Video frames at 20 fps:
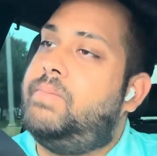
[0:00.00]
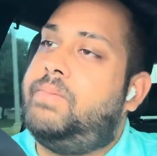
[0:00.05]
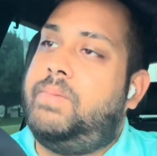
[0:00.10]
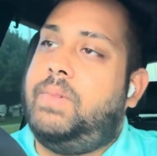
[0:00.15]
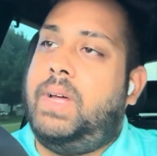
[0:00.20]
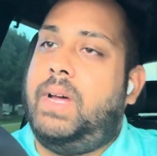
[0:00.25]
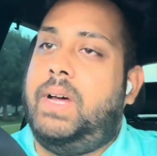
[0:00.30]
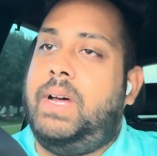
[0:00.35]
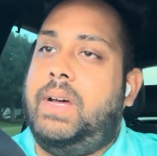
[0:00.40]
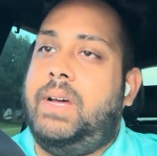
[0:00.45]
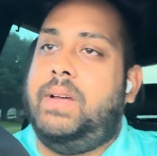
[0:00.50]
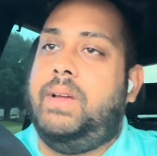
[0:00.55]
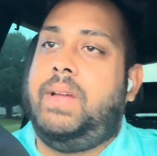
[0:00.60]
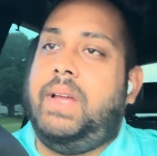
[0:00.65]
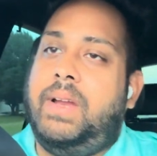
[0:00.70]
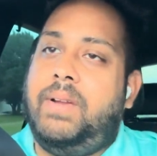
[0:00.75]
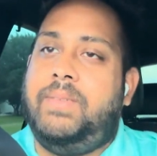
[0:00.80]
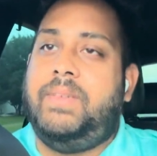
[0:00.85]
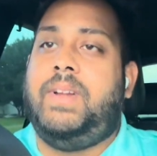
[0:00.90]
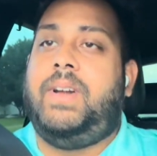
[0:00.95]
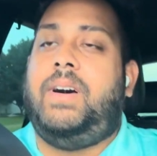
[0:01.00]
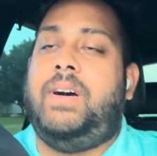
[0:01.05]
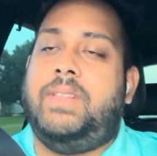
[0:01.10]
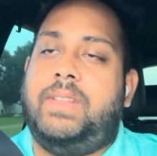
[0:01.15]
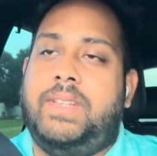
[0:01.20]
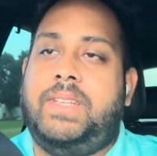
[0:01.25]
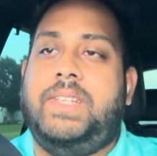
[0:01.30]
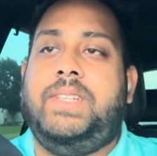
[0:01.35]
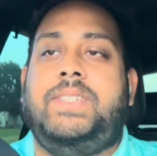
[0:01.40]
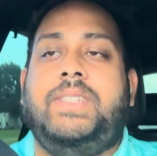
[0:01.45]
all the
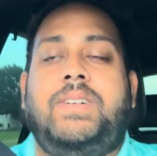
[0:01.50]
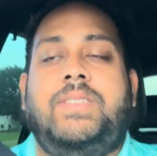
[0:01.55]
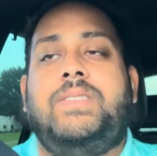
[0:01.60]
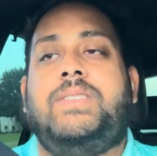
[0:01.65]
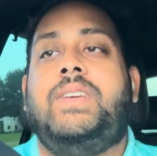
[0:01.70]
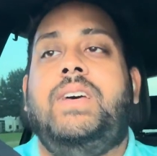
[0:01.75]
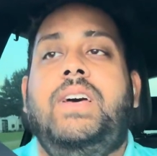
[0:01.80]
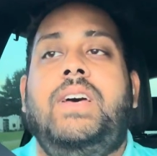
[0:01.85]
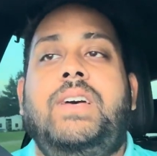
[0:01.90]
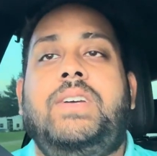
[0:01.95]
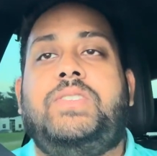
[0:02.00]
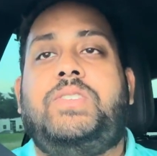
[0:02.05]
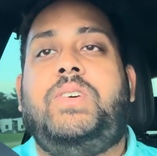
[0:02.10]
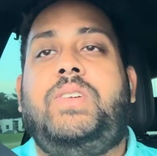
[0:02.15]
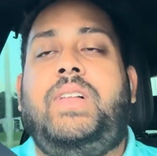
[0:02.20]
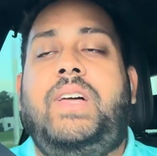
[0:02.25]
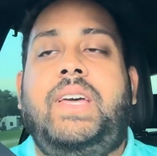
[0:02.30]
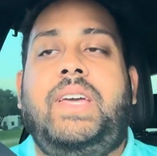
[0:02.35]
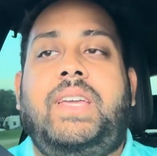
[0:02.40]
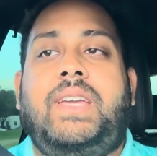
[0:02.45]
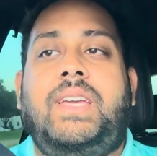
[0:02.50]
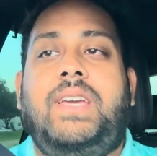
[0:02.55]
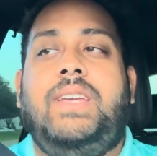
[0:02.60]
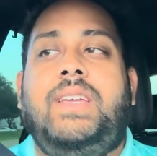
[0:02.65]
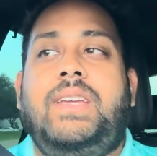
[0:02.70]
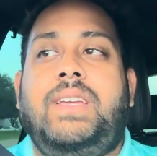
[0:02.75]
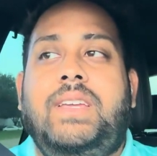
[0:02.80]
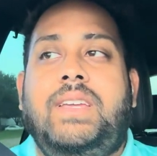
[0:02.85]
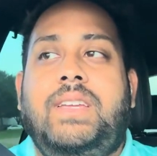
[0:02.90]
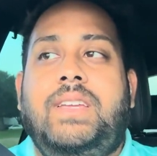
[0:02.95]
details. So like,
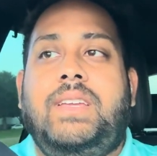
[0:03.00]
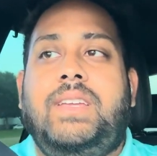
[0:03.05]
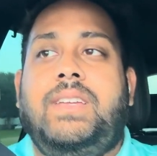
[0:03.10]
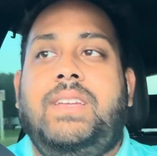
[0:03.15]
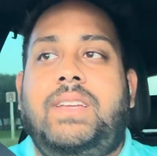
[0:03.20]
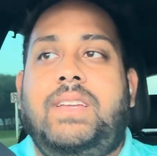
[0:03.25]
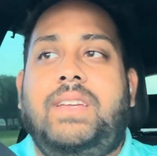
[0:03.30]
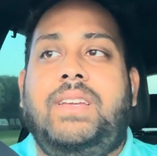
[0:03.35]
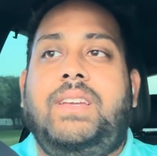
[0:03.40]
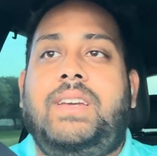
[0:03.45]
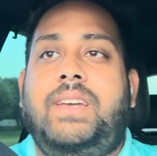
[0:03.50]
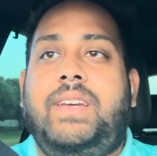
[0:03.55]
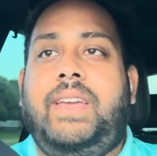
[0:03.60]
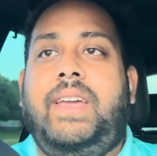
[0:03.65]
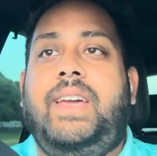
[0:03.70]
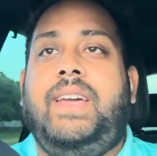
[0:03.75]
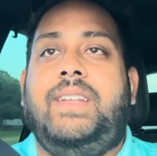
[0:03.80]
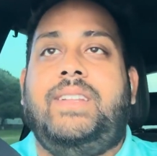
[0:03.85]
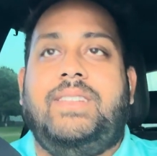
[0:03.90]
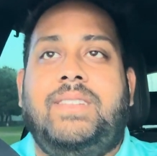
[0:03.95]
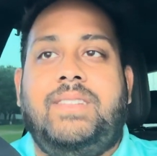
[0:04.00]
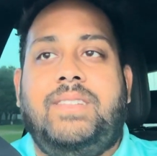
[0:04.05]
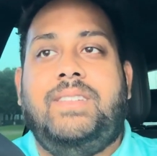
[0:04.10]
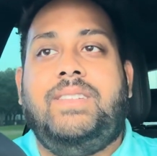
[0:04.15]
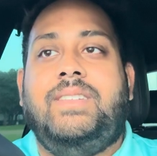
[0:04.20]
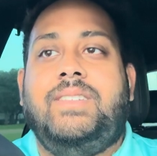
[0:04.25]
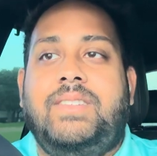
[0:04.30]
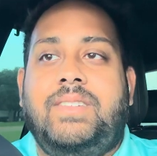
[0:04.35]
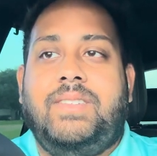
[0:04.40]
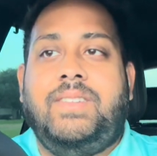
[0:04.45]
again,
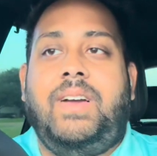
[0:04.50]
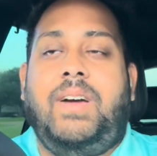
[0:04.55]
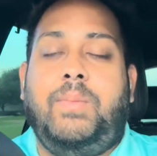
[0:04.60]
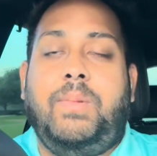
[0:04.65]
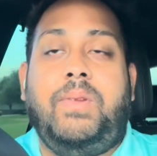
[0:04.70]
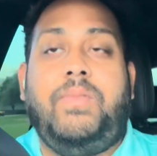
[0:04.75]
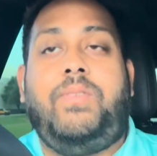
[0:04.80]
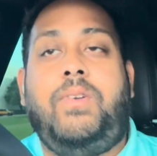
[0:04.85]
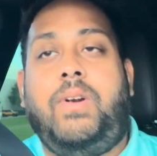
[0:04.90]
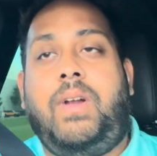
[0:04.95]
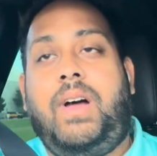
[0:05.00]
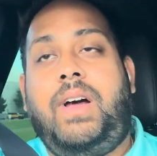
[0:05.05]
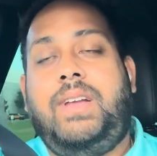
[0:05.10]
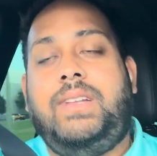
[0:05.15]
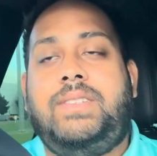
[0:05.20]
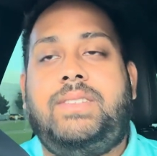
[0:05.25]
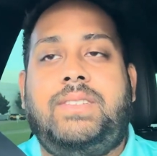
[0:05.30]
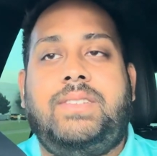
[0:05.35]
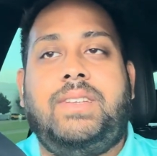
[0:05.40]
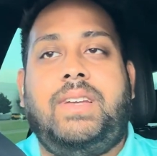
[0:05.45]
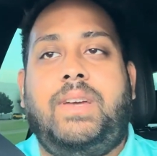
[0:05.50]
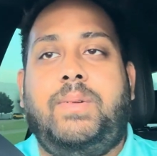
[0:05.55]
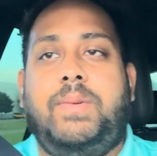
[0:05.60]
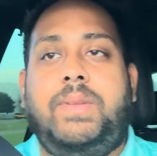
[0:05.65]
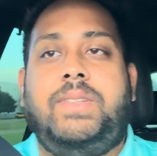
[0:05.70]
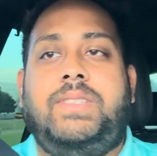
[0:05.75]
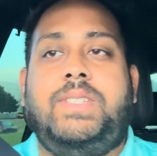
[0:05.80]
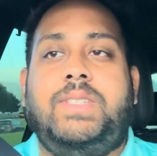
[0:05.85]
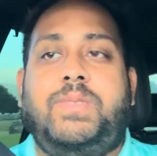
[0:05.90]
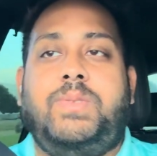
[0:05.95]
I mean, for us,
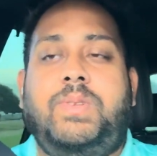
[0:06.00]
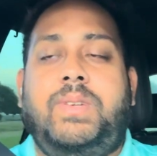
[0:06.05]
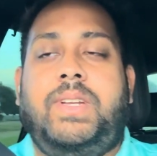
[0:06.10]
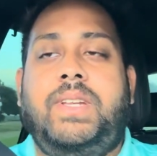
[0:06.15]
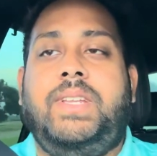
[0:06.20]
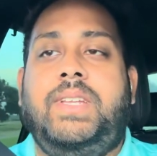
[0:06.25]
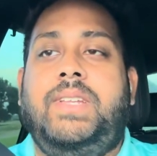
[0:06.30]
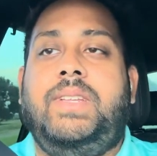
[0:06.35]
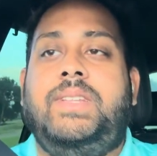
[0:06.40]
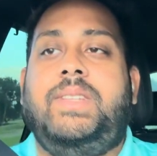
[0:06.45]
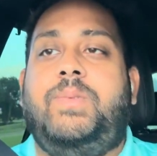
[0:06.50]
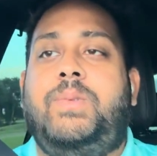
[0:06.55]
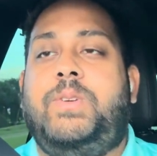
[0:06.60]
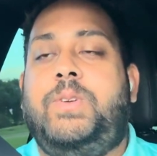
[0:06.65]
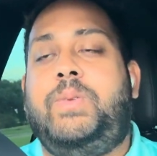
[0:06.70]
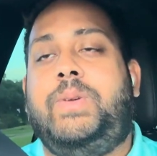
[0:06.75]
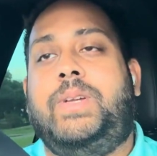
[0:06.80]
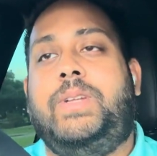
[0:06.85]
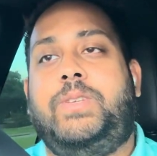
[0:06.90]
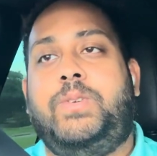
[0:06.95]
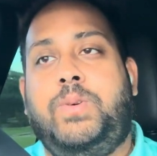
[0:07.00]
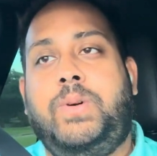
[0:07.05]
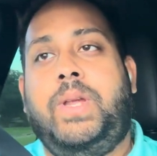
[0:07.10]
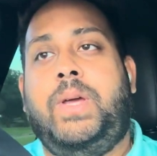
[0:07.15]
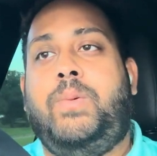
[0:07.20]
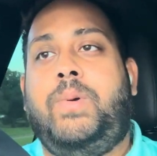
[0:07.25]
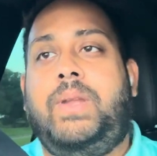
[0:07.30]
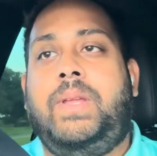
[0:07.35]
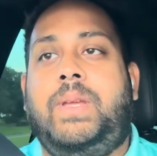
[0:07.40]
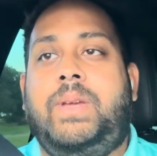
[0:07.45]
since we're Indian, we're doing a 2-day
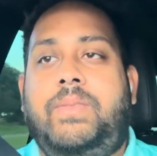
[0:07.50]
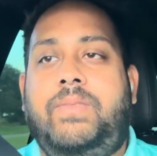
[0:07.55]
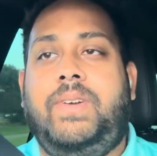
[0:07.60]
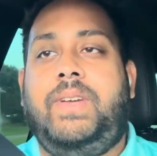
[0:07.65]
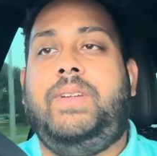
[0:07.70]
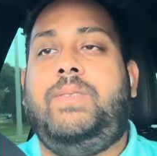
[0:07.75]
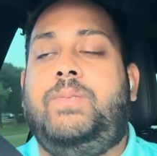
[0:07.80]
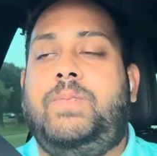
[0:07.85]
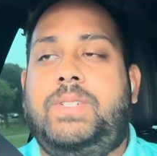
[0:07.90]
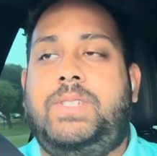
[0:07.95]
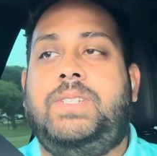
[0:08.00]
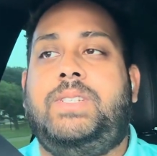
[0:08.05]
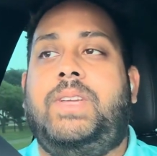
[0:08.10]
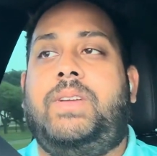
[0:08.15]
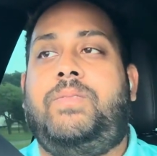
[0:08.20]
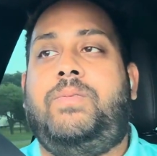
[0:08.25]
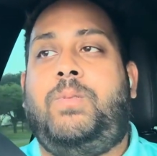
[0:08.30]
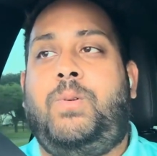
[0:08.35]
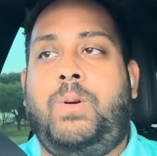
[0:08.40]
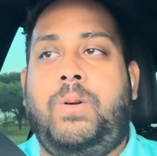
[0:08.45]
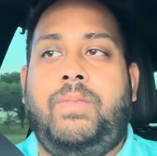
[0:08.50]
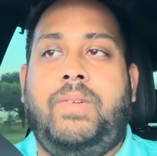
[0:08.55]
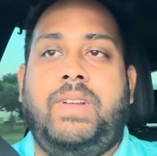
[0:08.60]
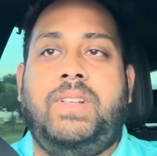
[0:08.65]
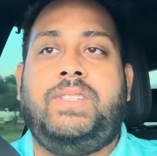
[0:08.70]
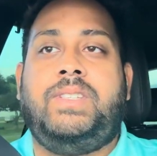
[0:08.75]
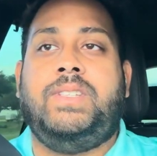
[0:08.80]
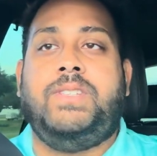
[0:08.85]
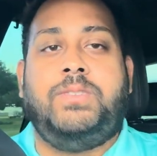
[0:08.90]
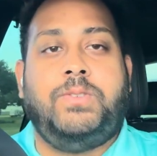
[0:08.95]
wedding event, which is like 4
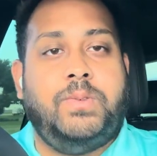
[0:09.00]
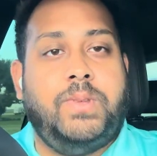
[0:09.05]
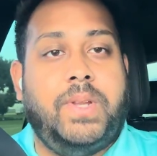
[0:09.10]
events in 2